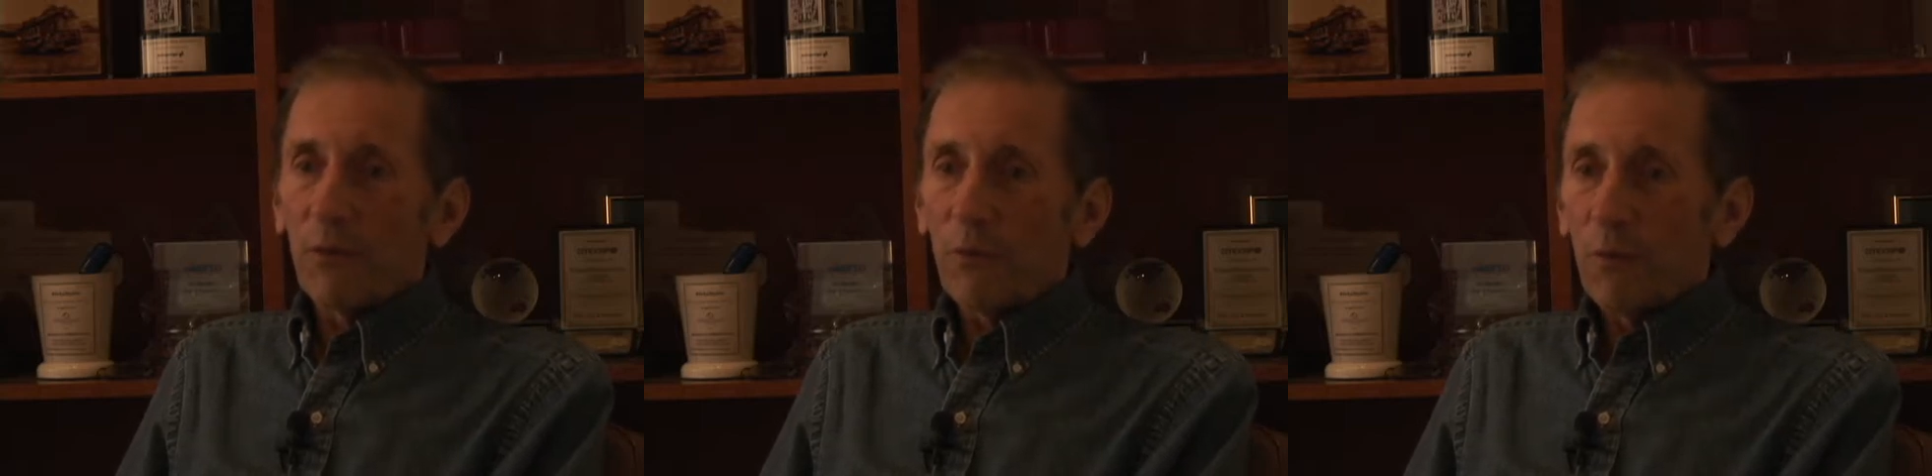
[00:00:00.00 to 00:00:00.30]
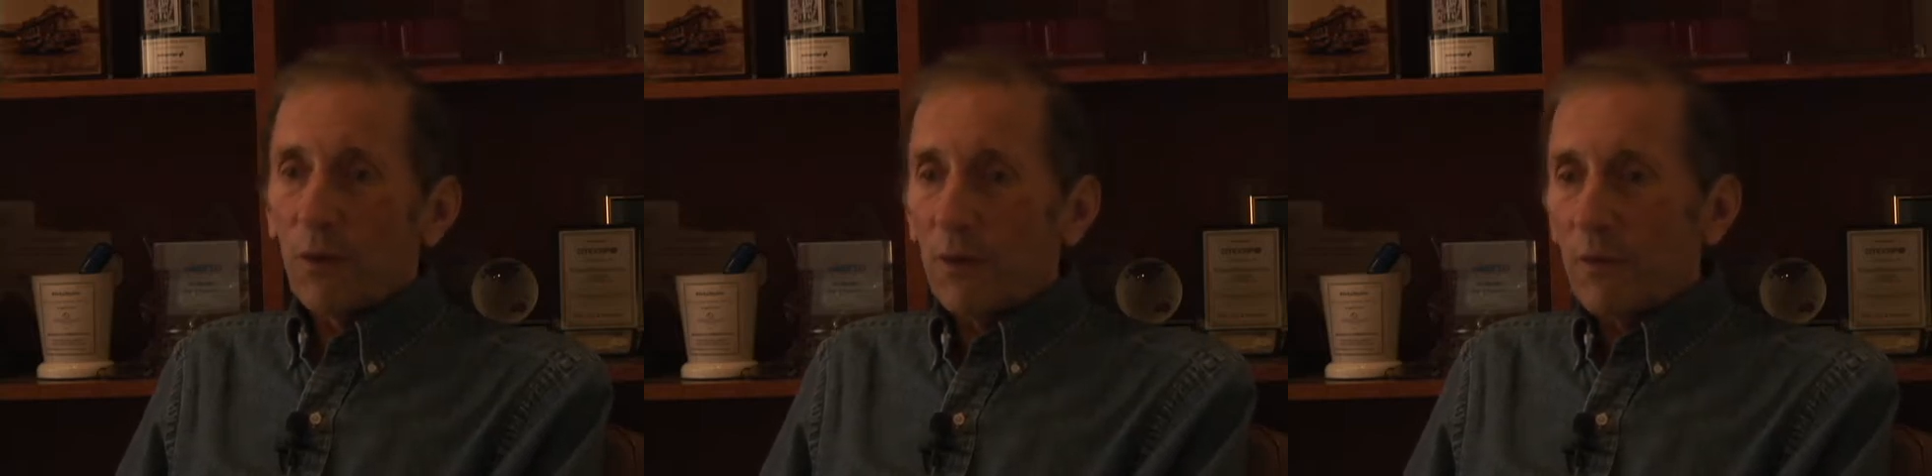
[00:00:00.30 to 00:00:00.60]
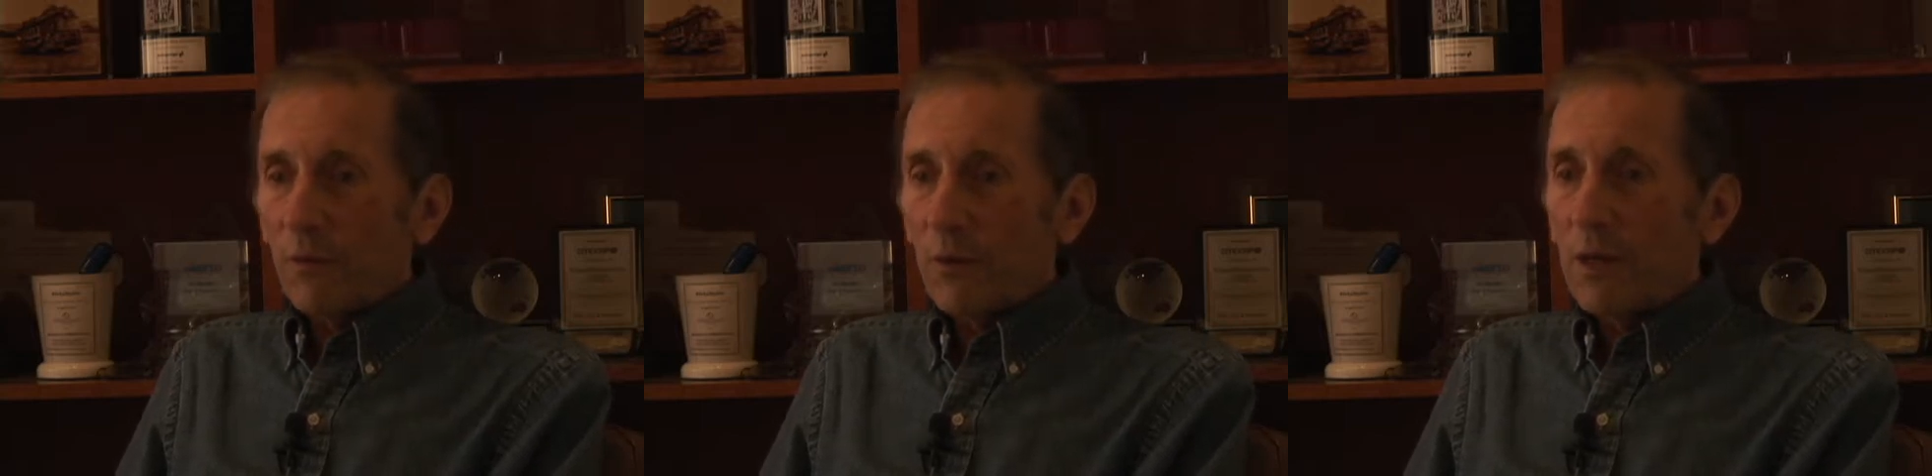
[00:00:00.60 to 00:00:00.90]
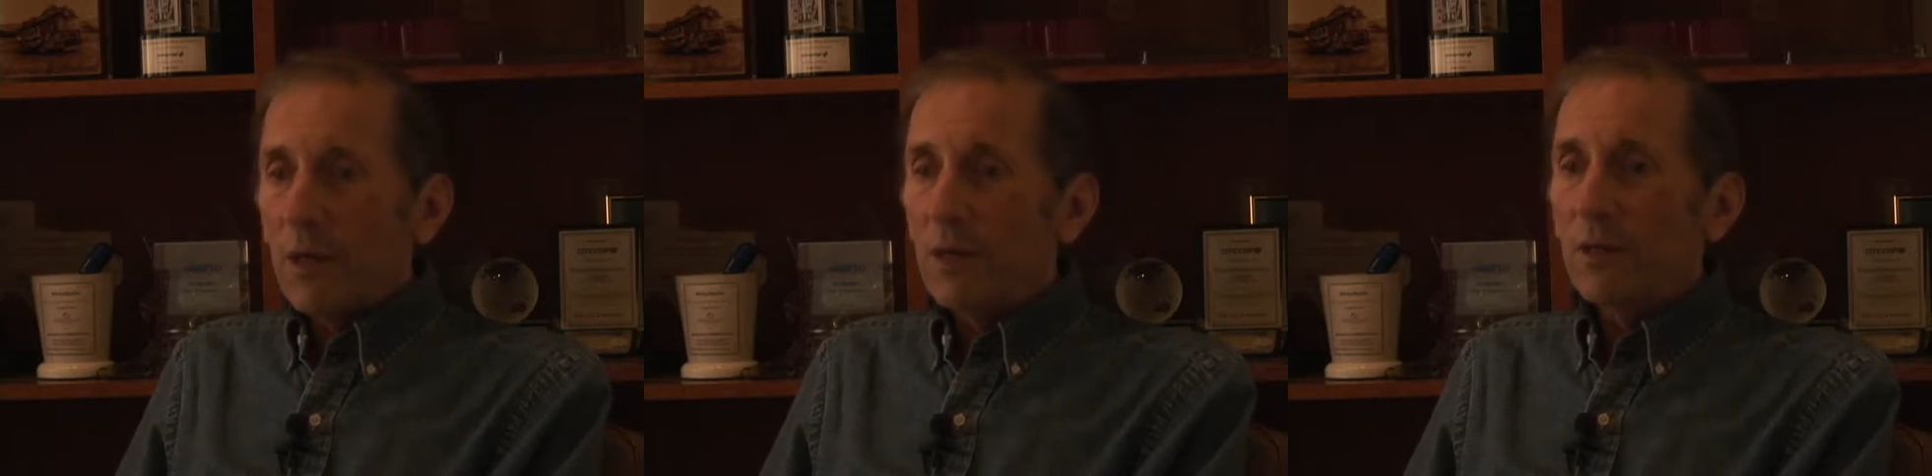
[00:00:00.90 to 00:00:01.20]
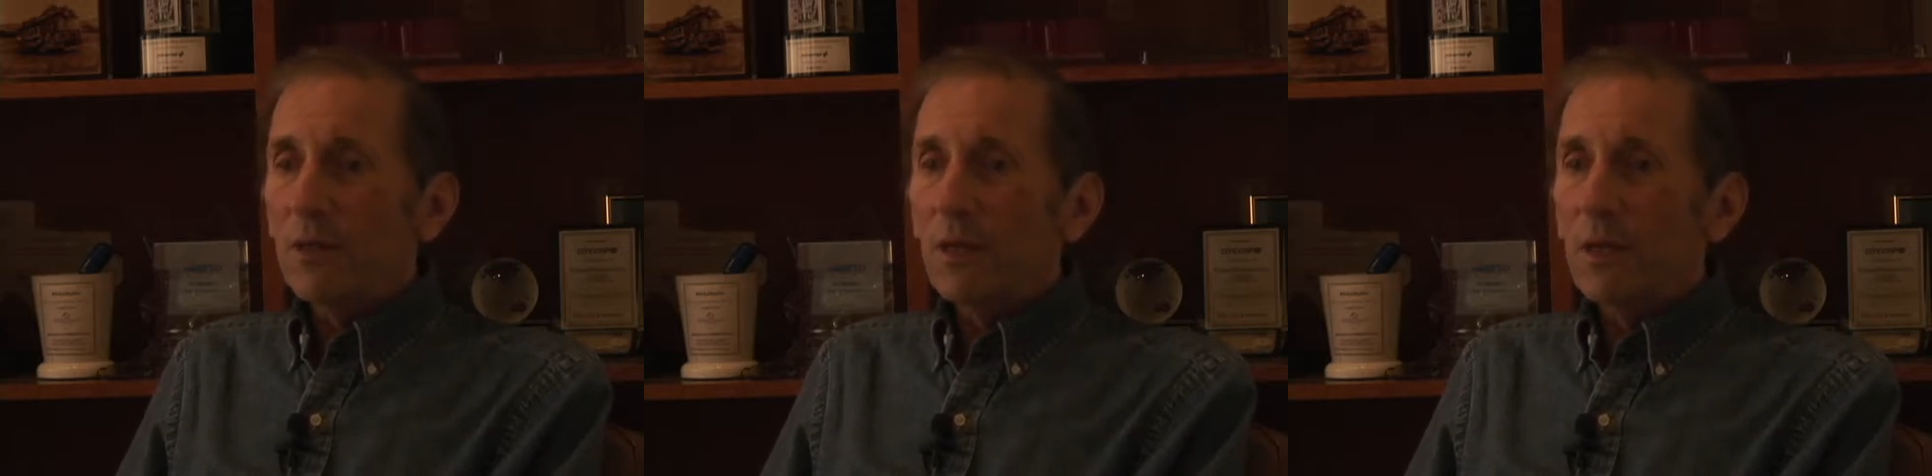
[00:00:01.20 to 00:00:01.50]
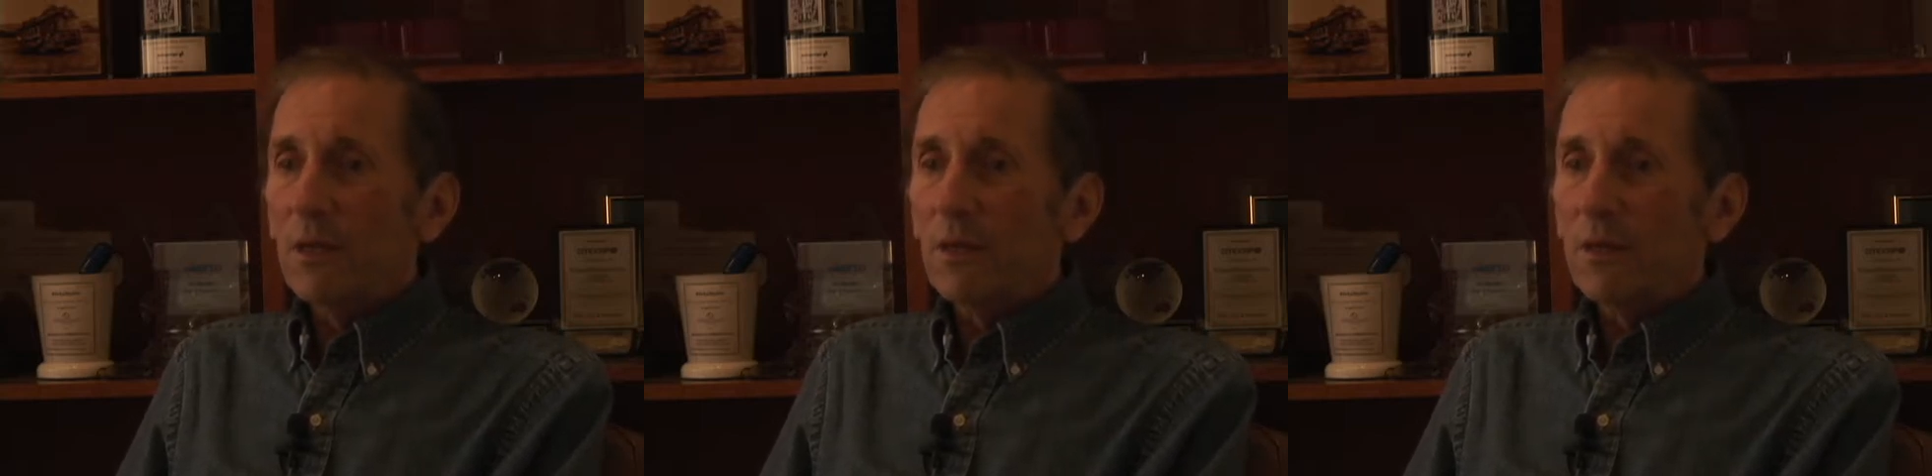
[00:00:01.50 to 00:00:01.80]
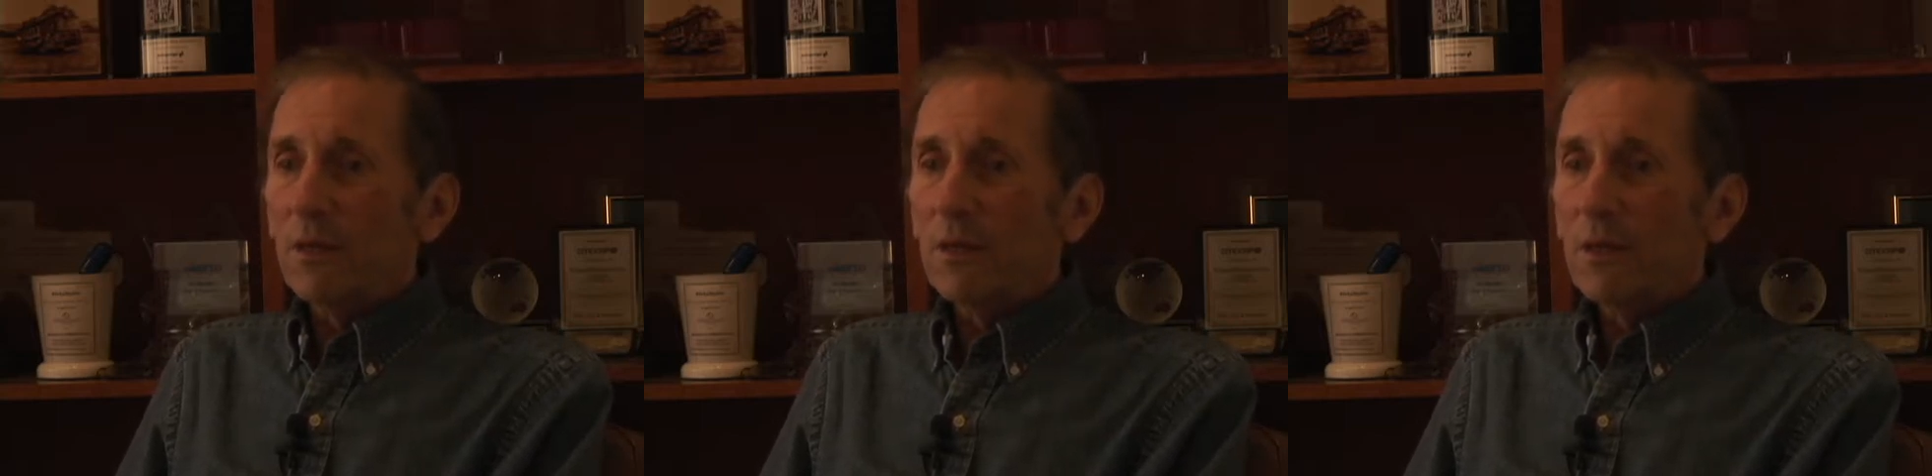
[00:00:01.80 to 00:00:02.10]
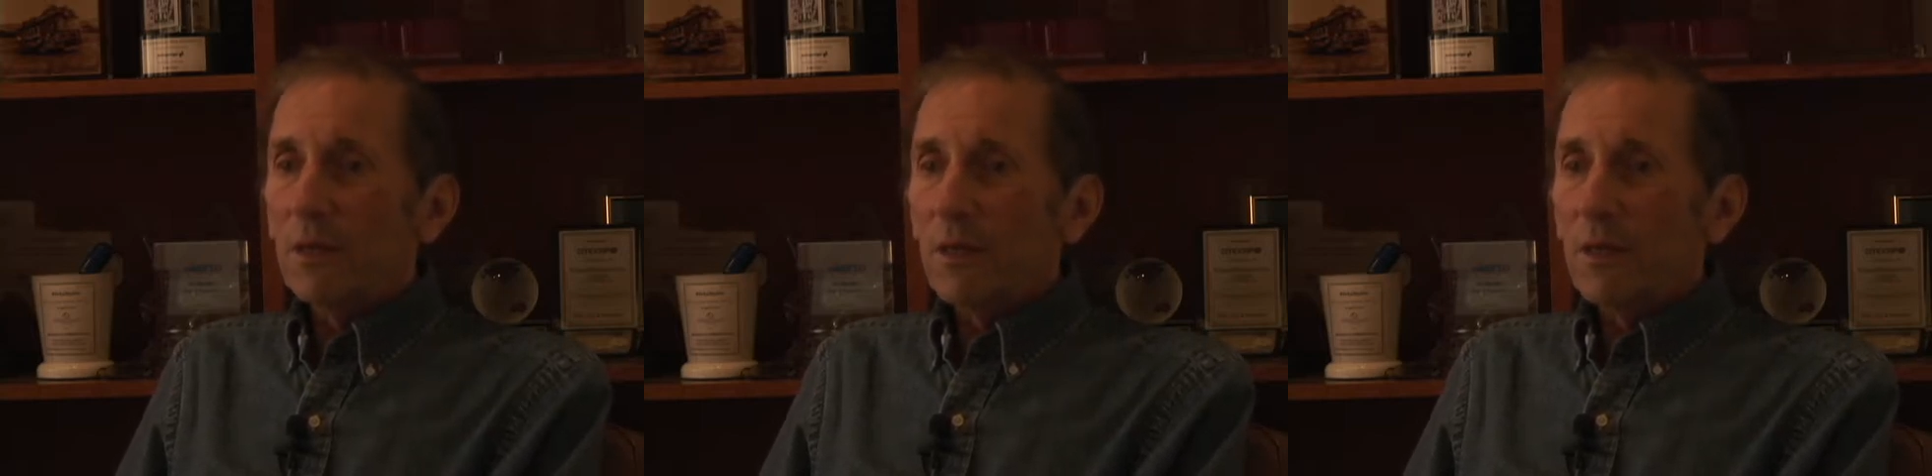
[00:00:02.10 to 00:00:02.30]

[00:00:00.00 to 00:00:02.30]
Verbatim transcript: when, for years and years